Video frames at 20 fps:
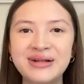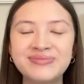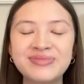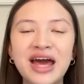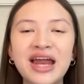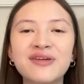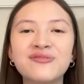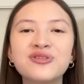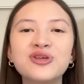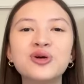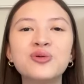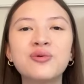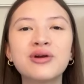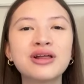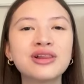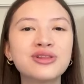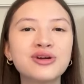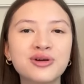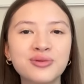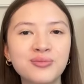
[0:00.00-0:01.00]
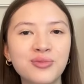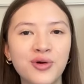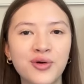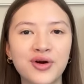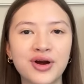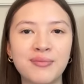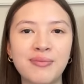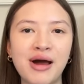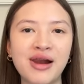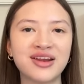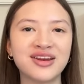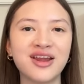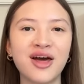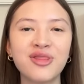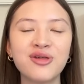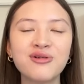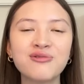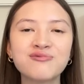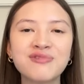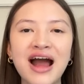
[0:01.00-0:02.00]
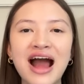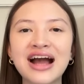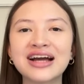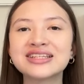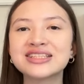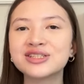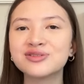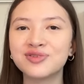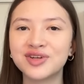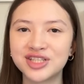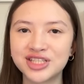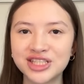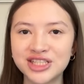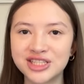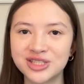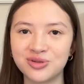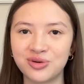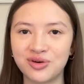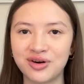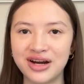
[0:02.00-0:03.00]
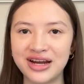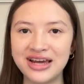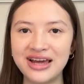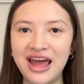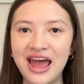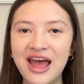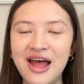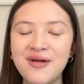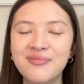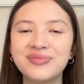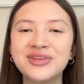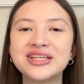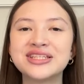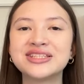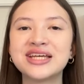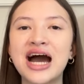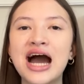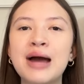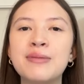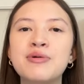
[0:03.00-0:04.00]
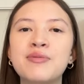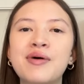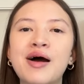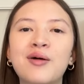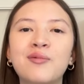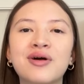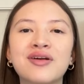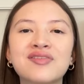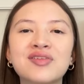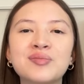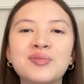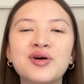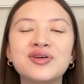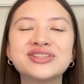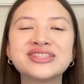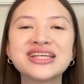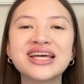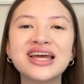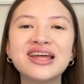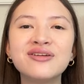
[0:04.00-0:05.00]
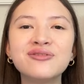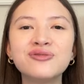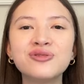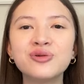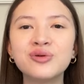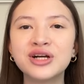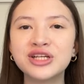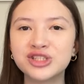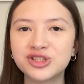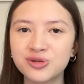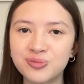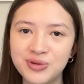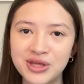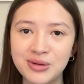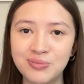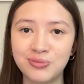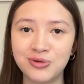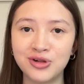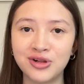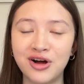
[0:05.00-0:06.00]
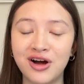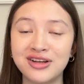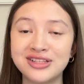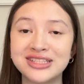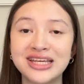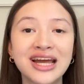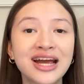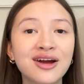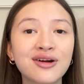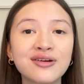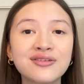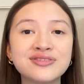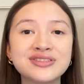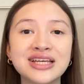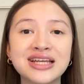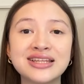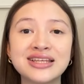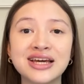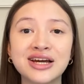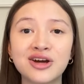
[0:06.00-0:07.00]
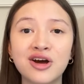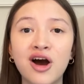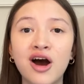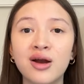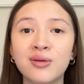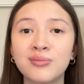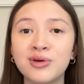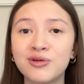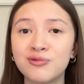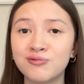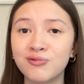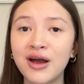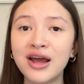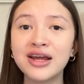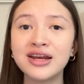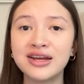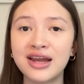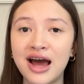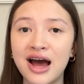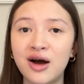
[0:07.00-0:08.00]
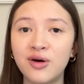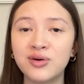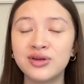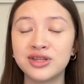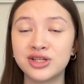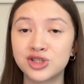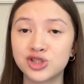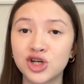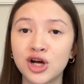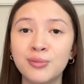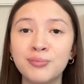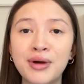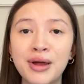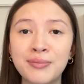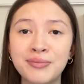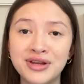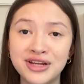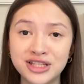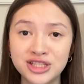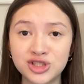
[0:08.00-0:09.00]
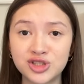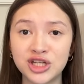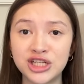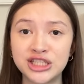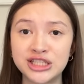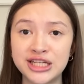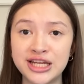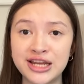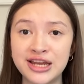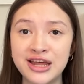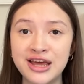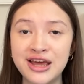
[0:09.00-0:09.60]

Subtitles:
And if you want to learn more about another rags to riches story, this time about one of the most influential people on tariffs and the economy right now in the Trump administration,